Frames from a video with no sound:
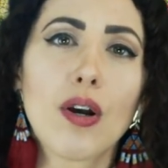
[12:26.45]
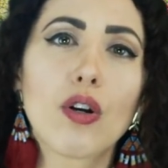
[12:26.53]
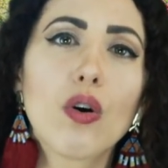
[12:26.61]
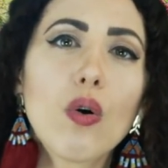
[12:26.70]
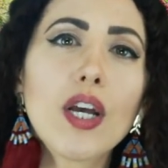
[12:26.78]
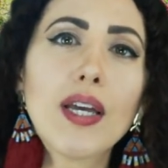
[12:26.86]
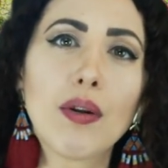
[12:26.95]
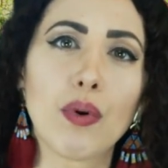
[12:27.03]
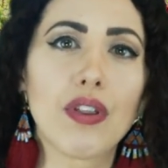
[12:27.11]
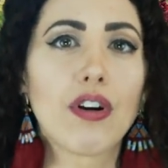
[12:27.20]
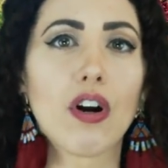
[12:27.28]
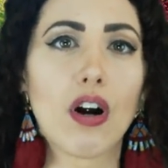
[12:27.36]
going in
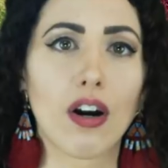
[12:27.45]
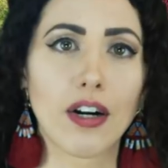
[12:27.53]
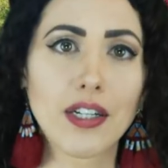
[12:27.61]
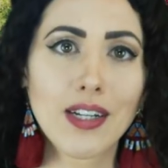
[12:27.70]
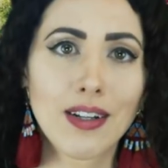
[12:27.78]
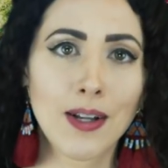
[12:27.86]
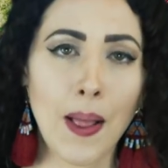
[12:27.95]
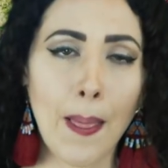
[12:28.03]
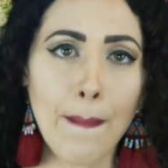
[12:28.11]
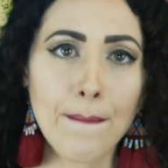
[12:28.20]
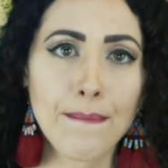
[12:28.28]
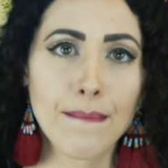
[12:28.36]
with your heart.
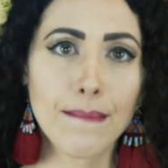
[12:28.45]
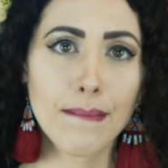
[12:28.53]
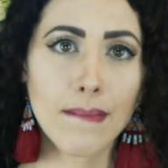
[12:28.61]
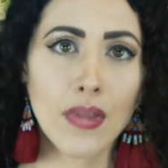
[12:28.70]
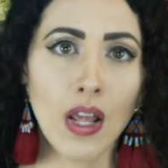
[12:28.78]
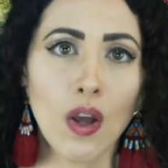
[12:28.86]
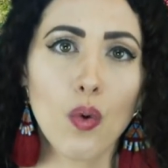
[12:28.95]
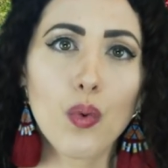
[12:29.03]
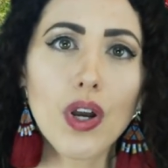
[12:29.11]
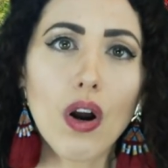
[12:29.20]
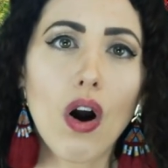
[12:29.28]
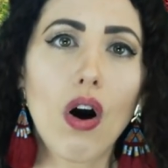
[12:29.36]

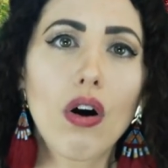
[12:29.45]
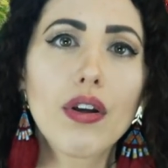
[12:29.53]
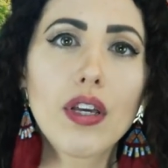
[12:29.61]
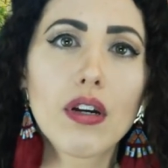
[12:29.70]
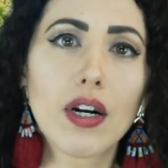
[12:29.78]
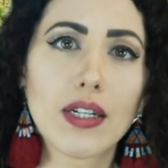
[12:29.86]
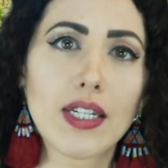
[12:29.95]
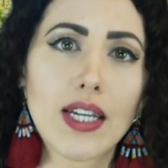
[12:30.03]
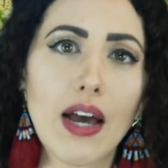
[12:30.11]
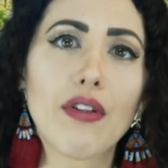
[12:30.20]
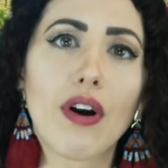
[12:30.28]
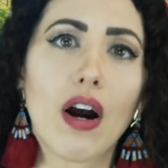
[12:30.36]
We are all here
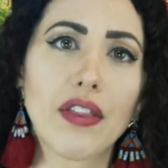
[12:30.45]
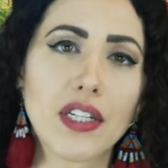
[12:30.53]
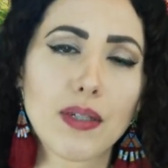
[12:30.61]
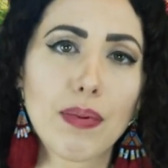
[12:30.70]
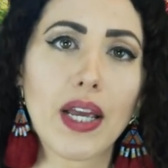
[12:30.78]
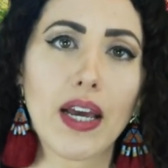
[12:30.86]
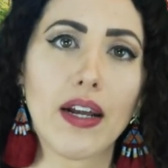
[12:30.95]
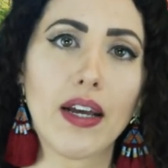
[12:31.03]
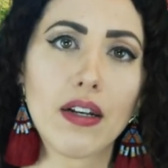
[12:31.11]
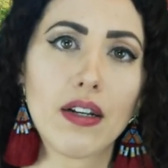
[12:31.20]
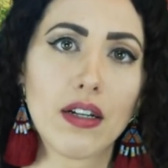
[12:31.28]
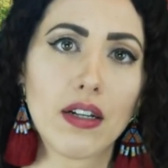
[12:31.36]
together on this
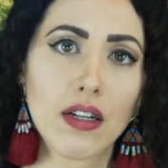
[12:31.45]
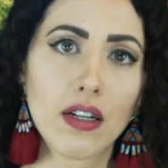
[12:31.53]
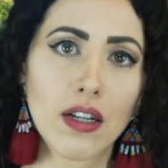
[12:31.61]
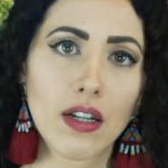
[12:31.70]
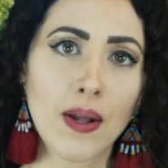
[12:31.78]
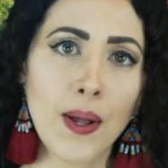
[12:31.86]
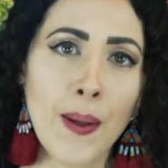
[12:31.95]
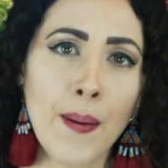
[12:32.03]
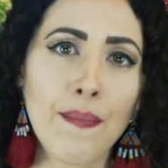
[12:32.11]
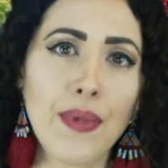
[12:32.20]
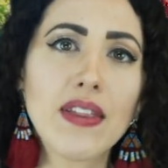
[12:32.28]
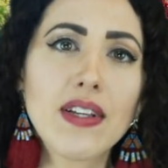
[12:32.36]
planet,
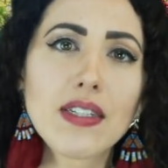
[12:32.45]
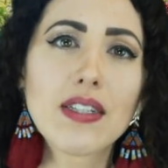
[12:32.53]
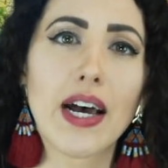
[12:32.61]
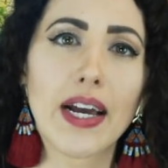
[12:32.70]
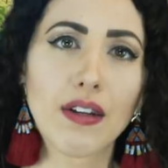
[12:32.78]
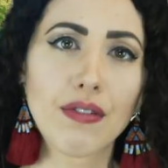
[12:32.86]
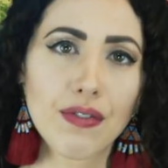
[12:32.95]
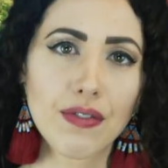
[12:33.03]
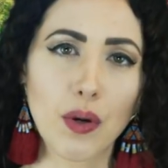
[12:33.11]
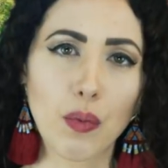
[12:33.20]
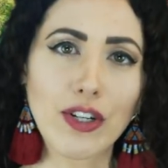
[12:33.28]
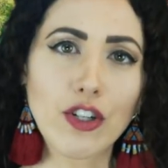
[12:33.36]
in this life
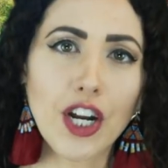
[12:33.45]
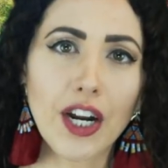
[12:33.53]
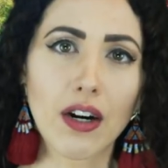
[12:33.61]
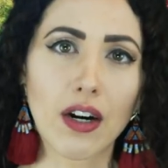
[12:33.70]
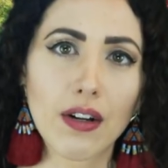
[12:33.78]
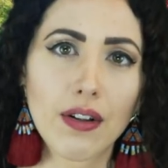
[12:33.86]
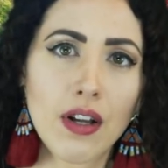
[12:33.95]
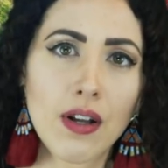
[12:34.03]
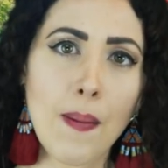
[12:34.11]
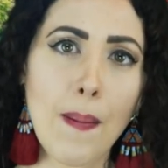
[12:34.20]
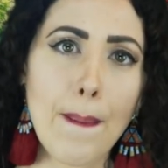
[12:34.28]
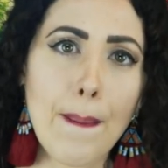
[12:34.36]
that we share,
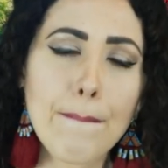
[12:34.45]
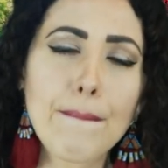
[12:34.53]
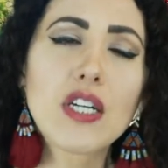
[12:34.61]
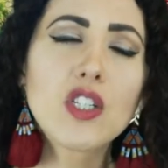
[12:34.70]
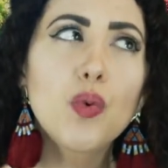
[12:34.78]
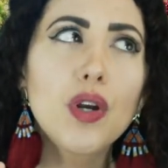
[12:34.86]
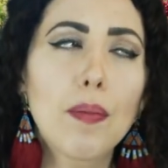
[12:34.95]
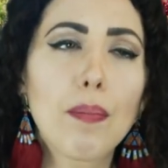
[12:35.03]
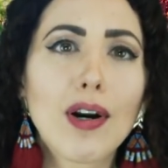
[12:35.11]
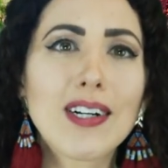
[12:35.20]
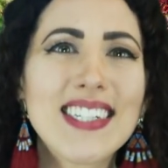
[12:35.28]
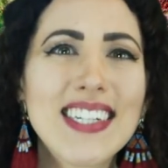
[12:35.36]
because we are
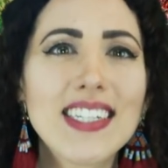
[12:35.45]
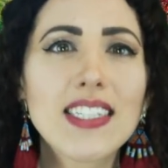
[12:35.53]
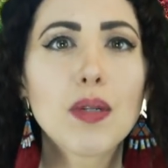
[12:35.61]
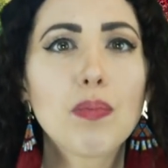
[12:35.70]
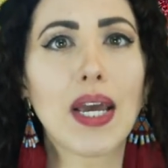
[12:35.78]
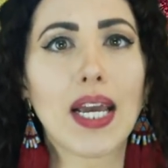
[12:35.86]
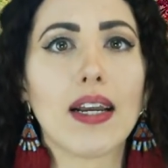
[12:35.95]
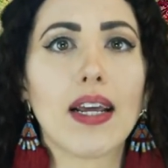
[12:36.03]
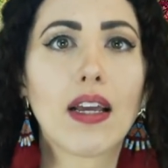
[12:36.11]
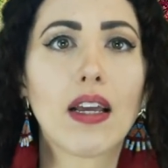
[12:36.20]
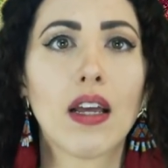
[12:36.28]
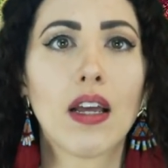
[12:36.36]

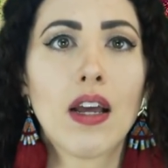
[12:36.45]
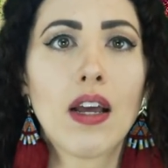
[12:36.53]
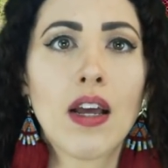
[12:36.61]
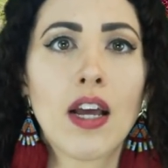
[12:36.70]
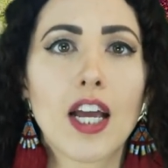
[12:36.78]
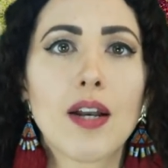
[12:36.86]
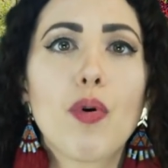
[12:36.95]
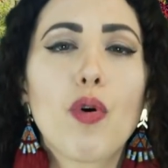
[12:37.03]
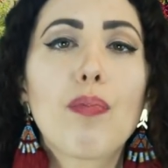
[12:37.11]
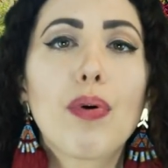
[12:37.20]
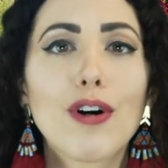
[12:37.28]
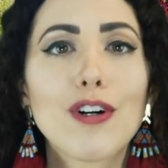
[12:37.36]
participating in
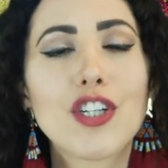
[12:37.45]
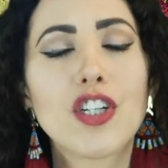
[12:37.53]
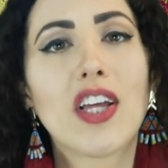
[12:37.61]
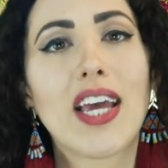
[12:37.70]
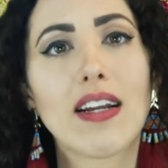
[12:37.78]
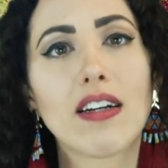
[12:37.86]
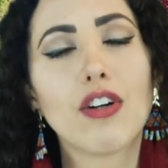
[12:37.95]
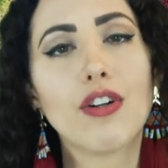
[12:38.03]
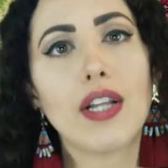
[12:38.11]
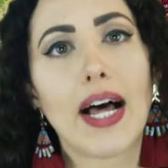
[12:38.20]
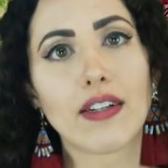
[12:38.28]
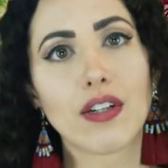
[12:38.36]
both personal and
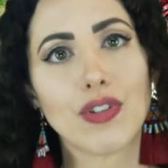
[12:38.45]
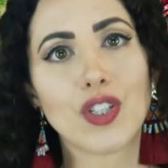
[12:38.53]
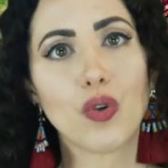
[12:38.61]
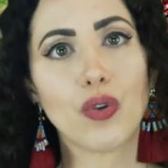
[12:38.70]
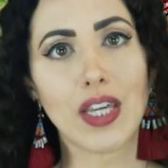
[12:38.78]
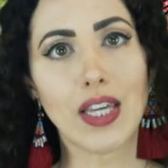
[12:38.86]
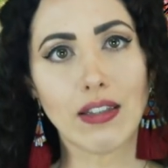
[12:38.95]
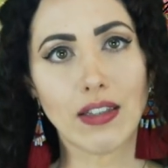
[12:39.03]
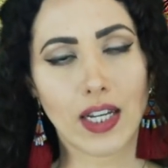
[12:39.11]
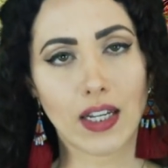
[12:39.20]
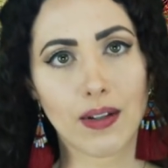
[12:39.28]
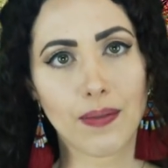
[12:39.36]
collective soul
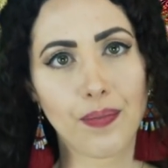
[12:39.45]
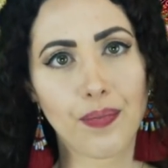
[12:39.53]
healing.